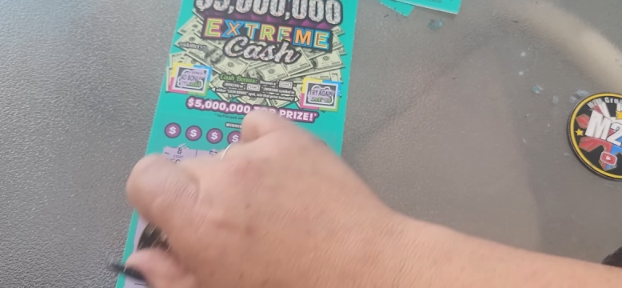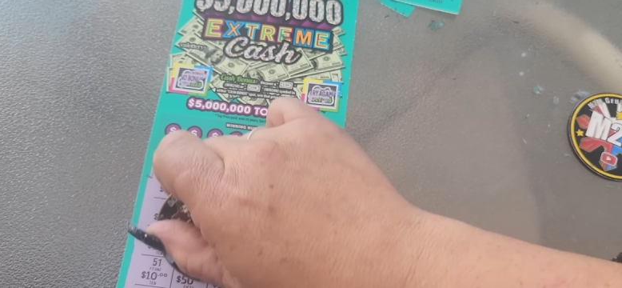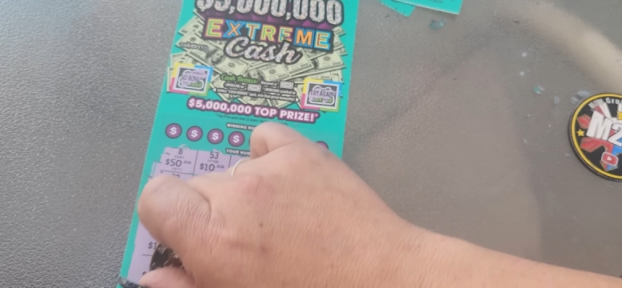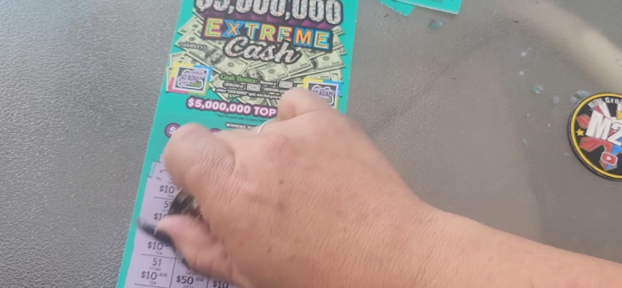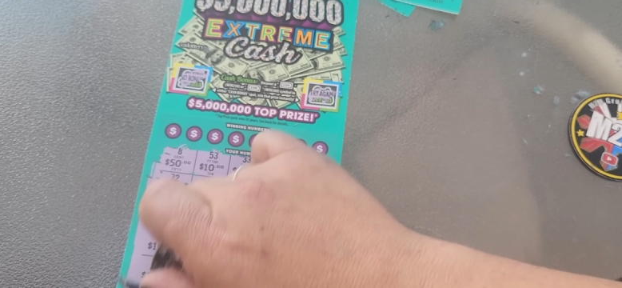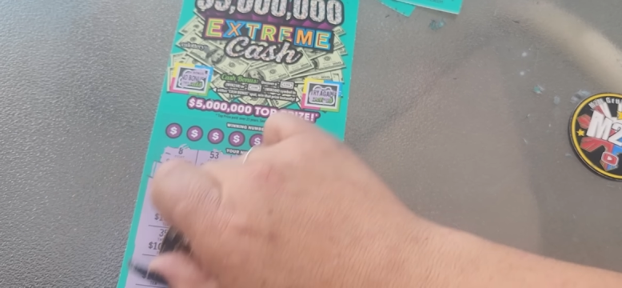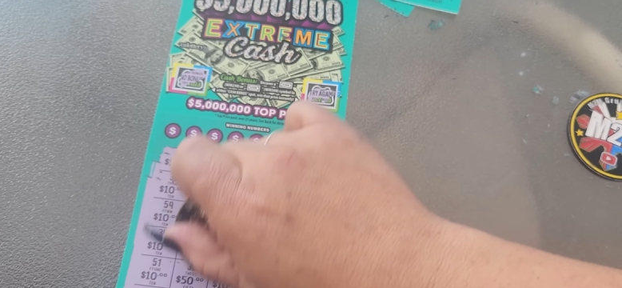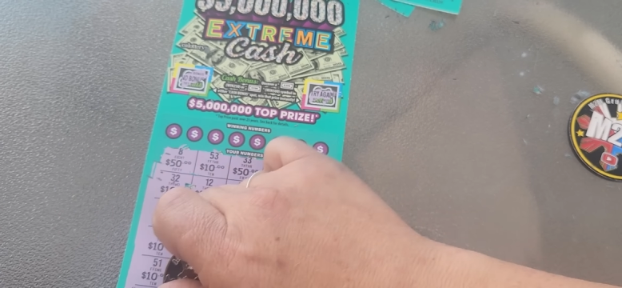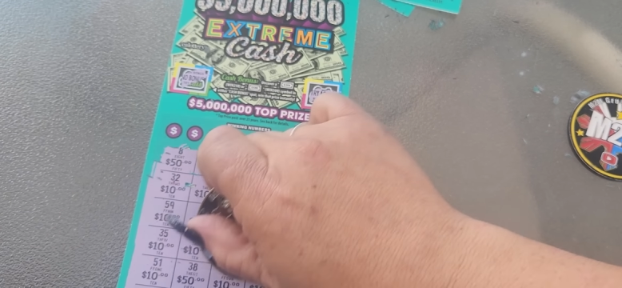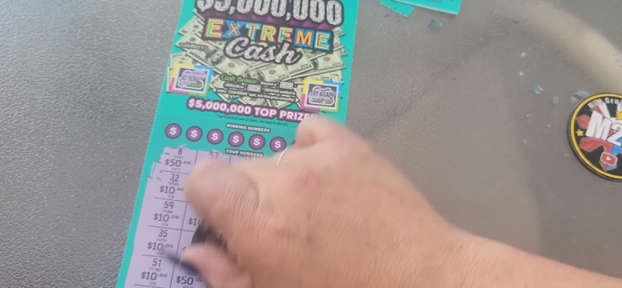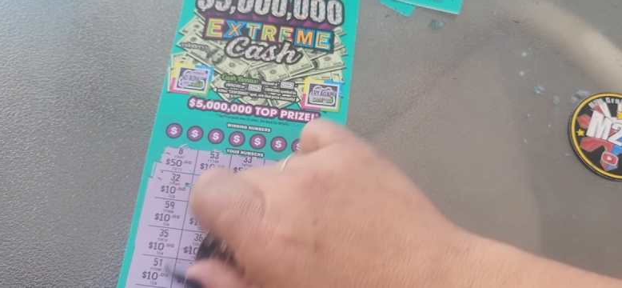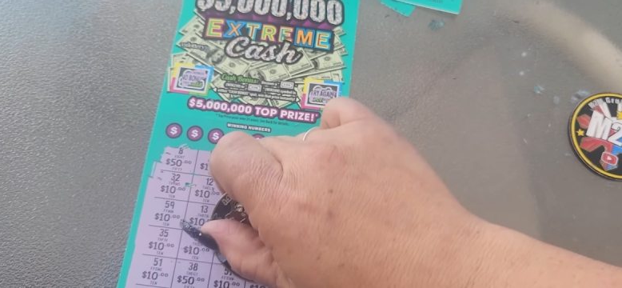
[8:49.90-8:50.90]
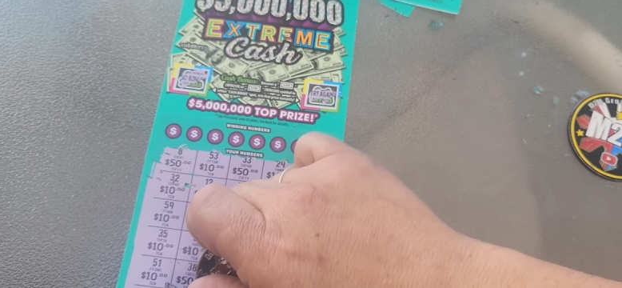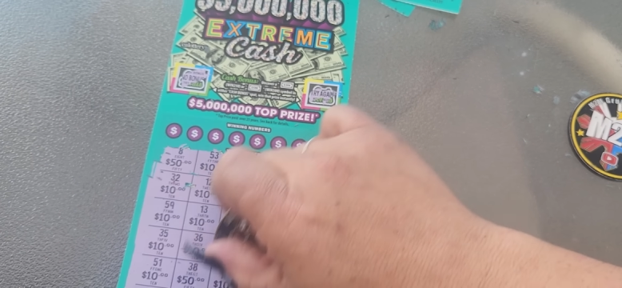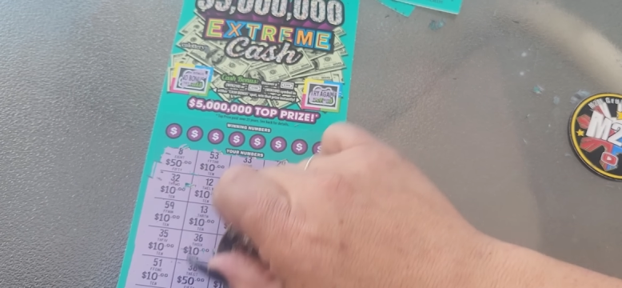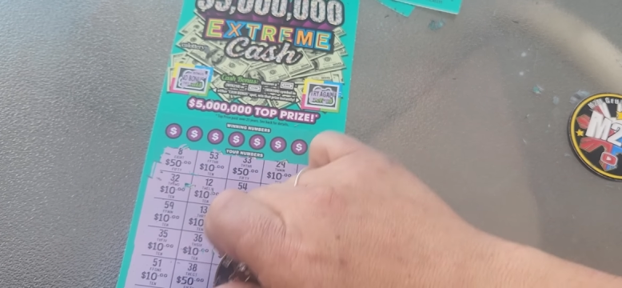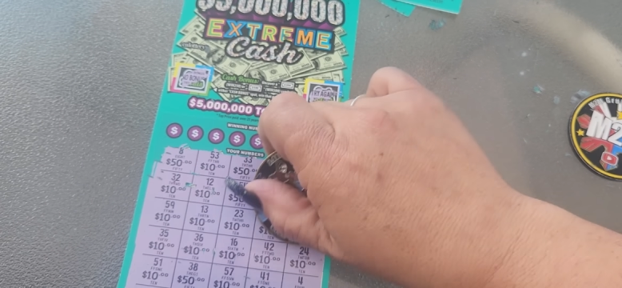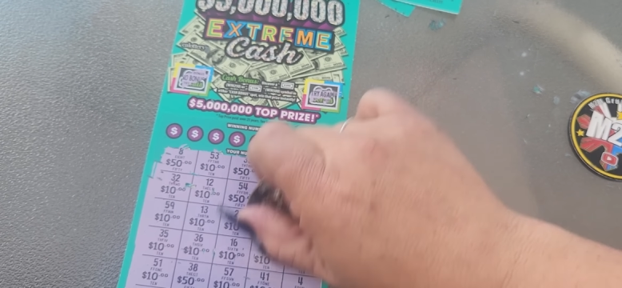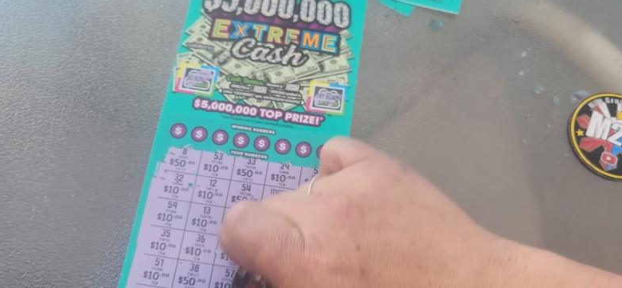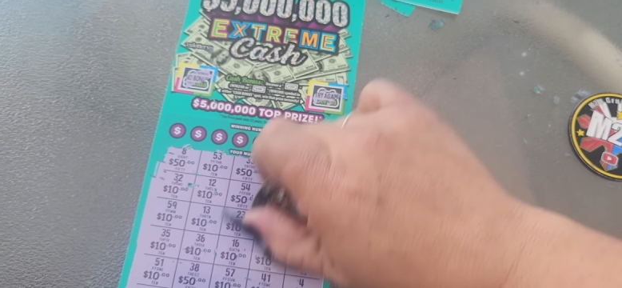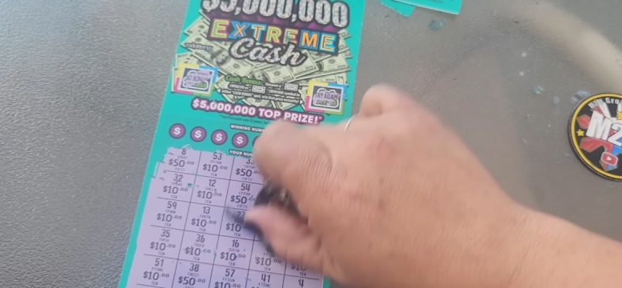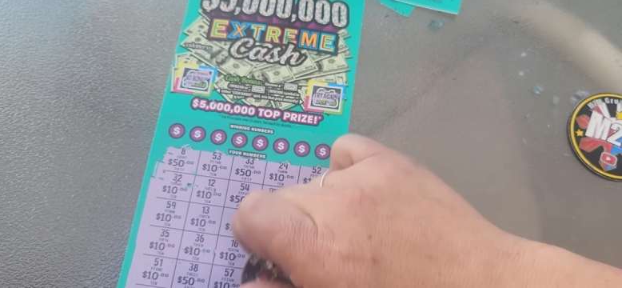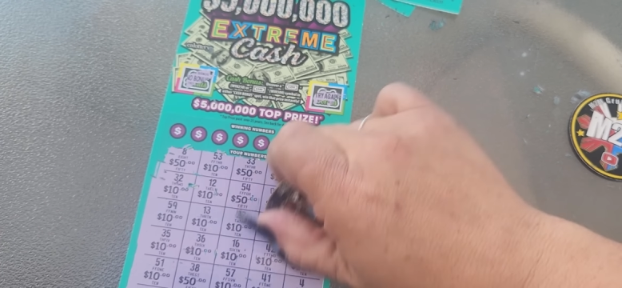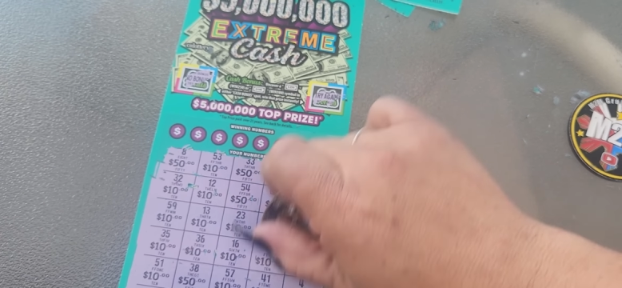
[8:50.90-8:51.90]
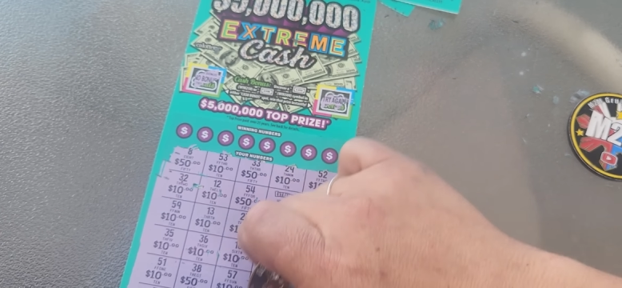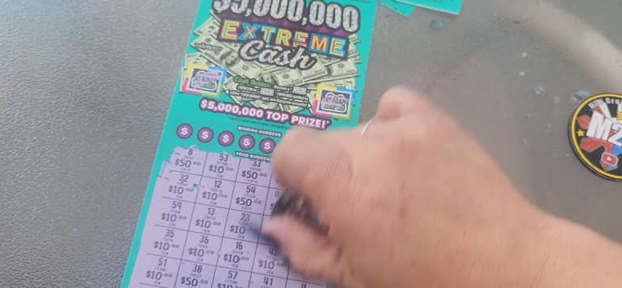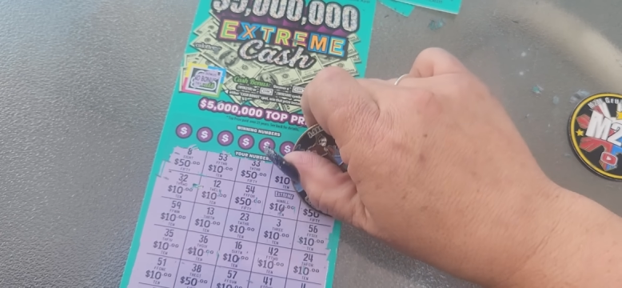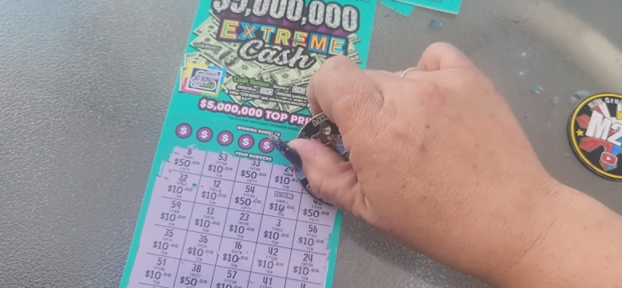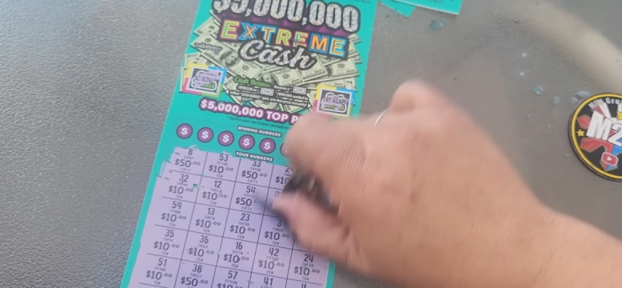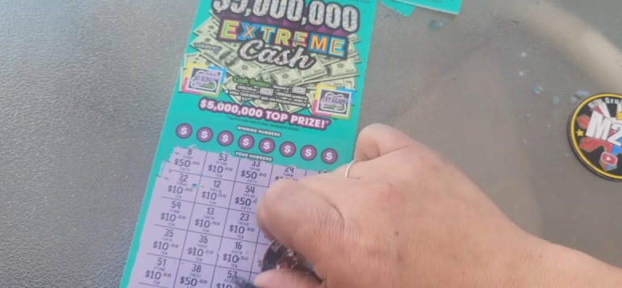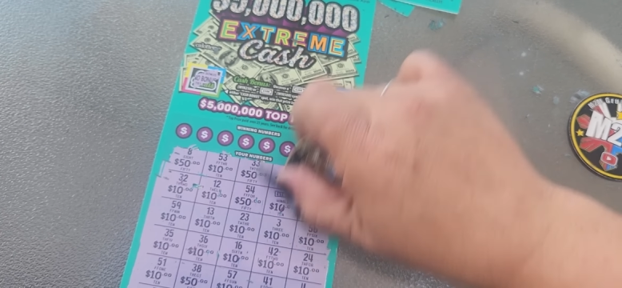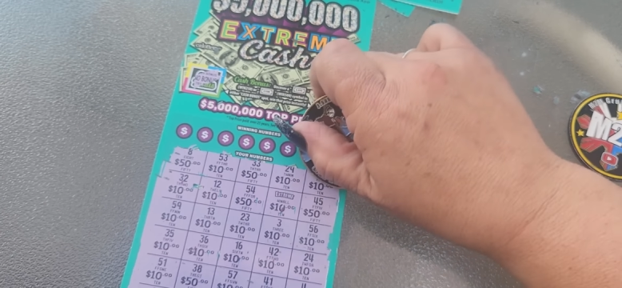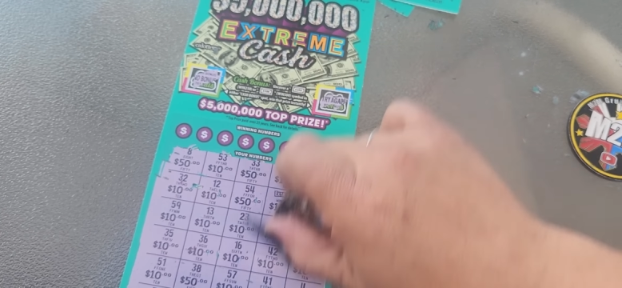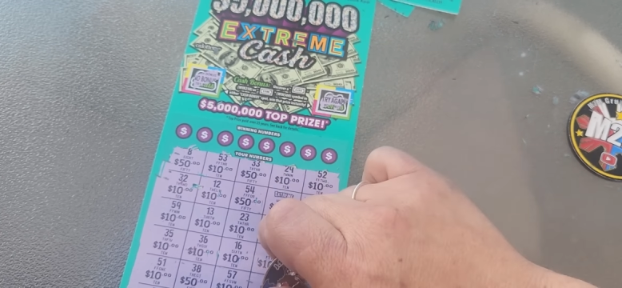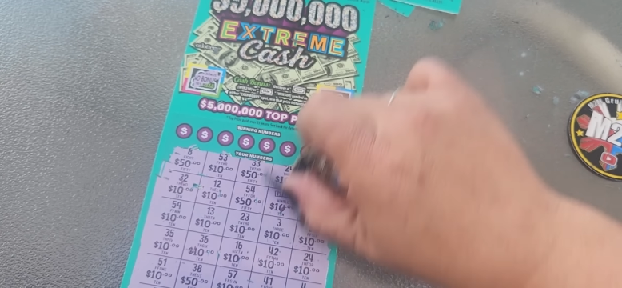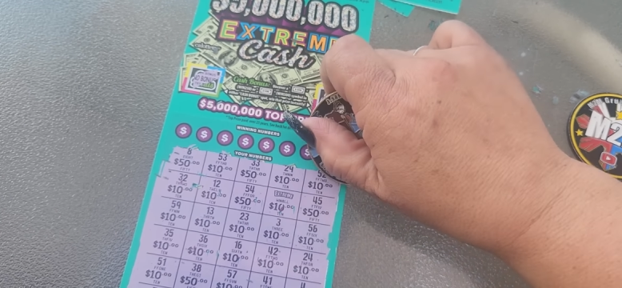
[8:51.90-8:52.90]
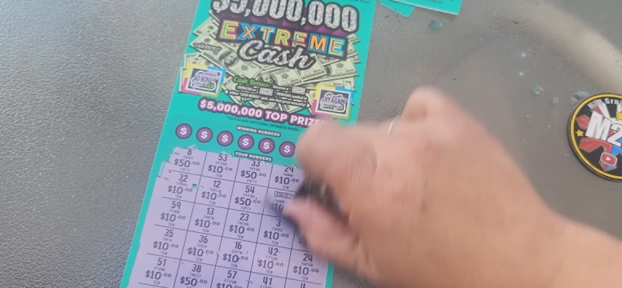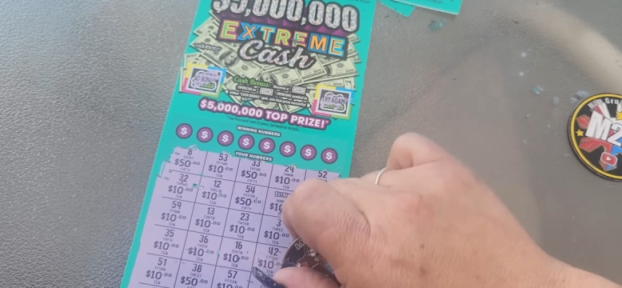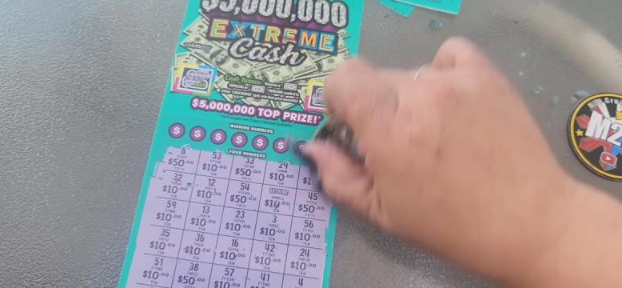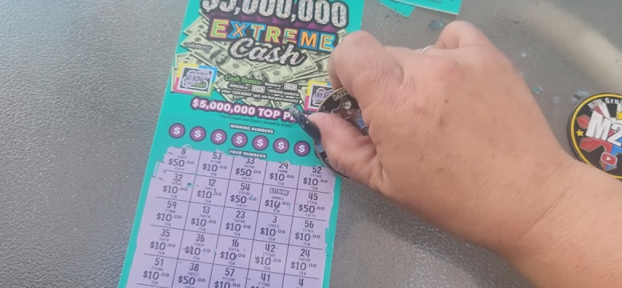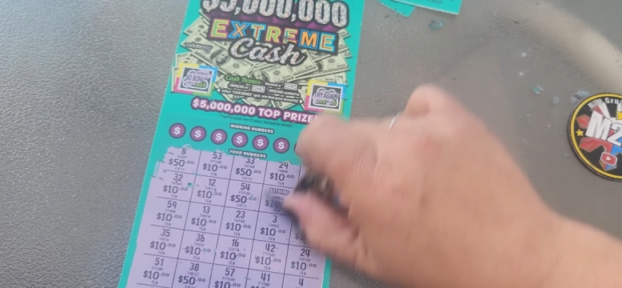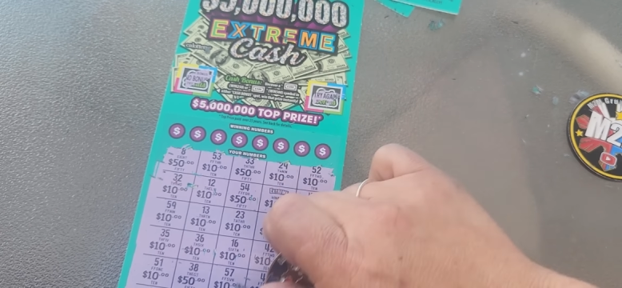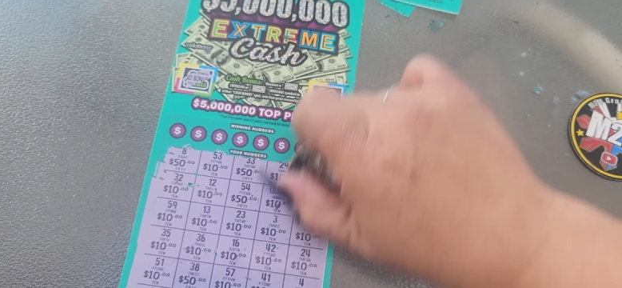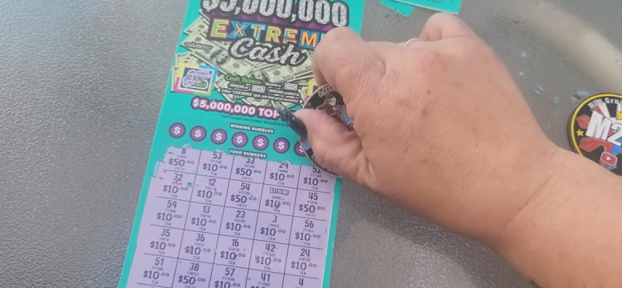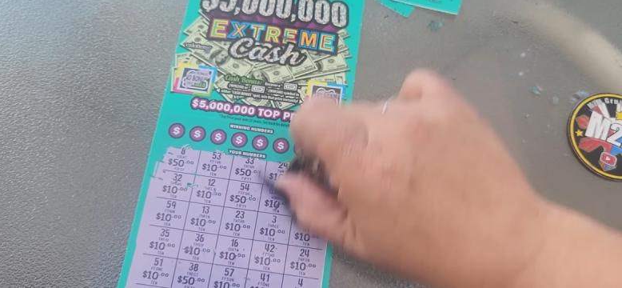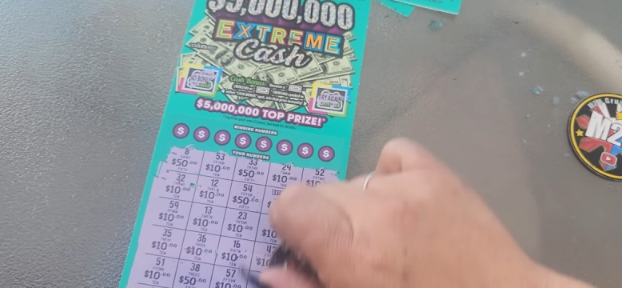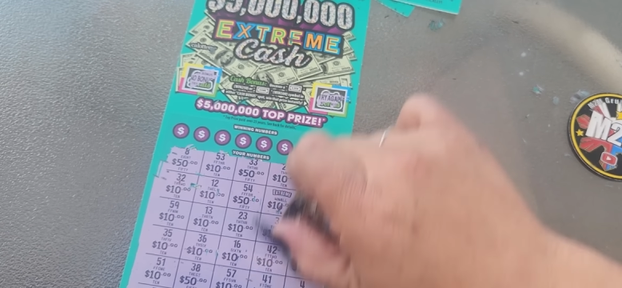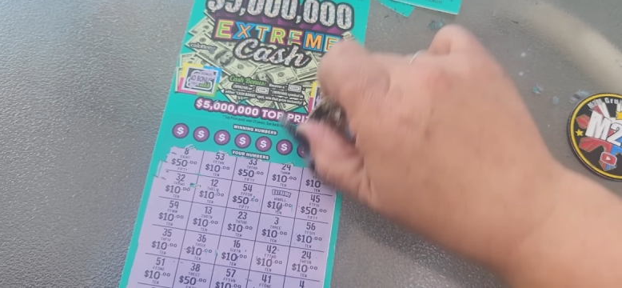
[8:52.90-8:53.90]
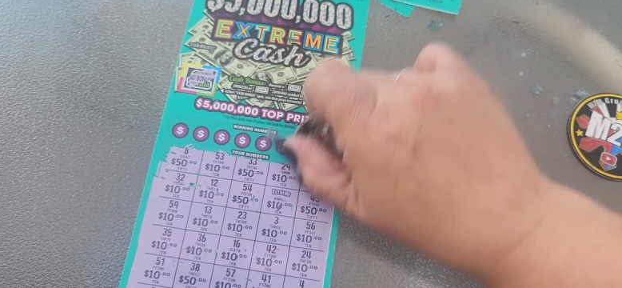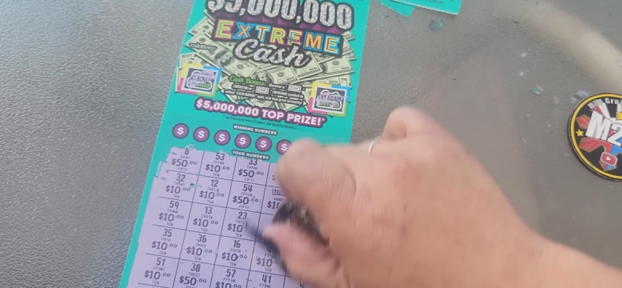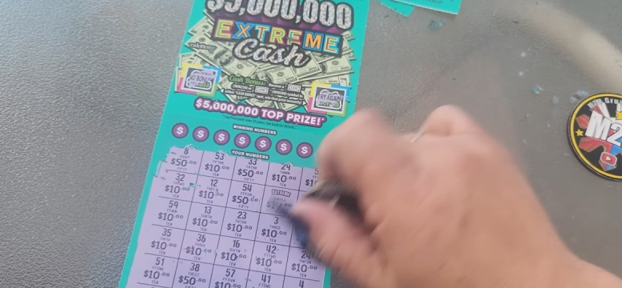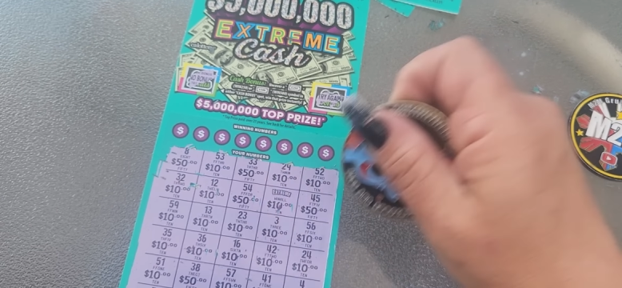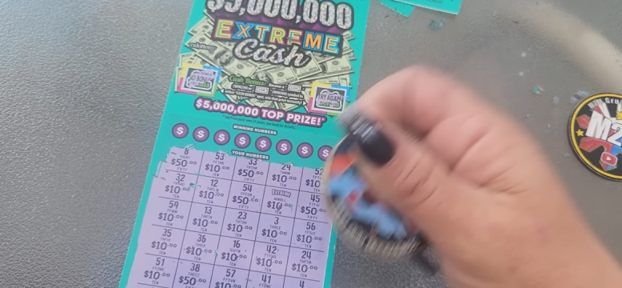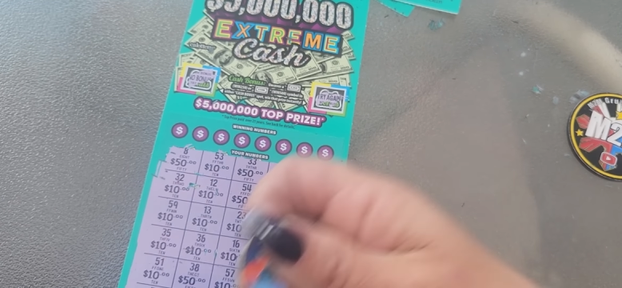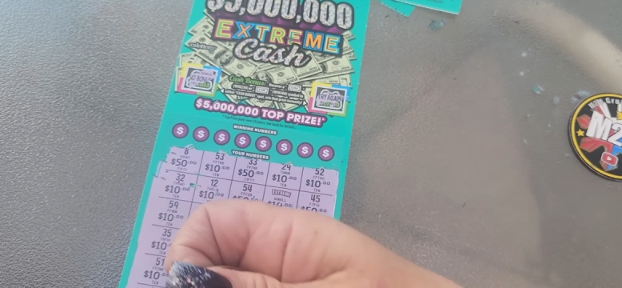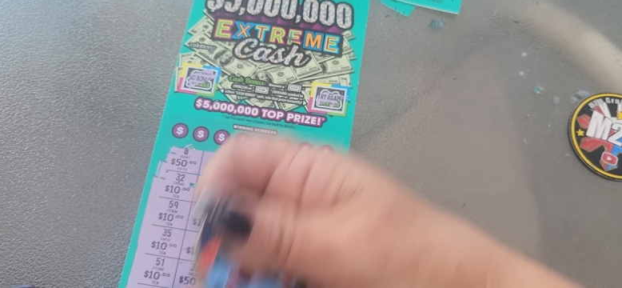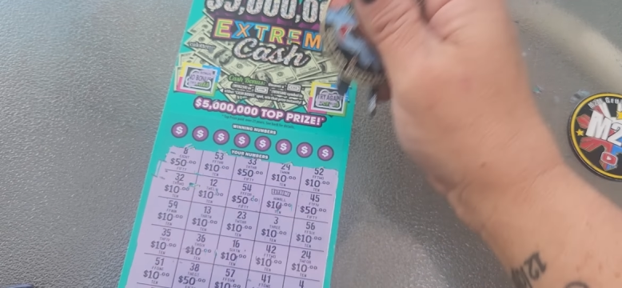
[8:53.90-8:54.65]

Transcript: No face is visible, so there are no lips to read.